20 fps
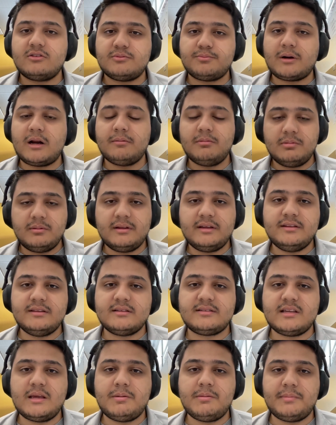It's probably in
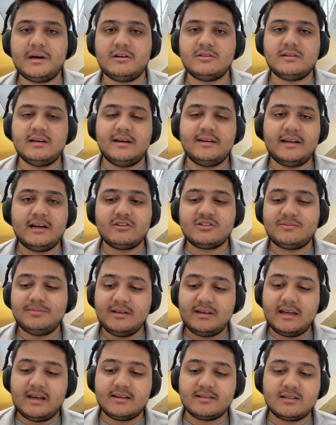the same
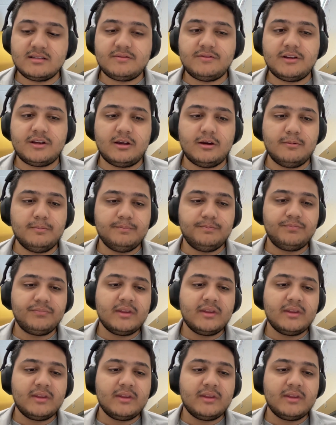announcement as this video.